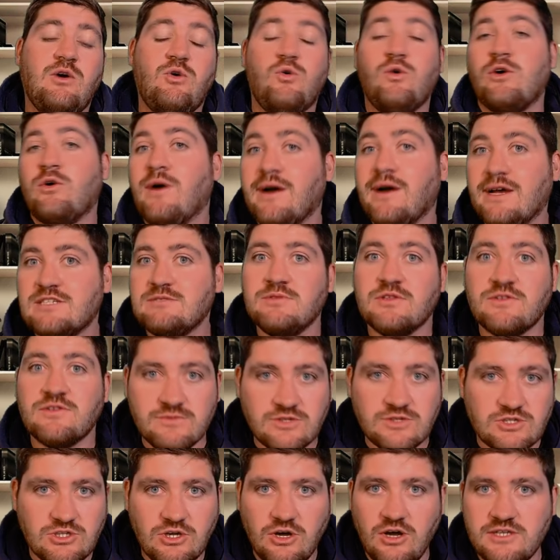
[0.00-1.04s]
or a Kwagga Smith from
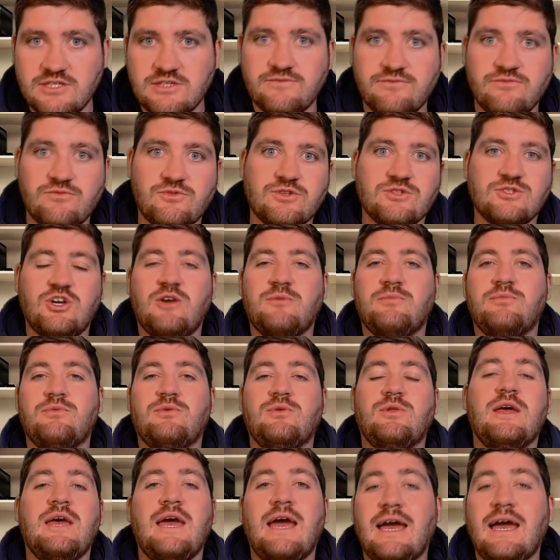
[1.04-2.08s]
starting, for example,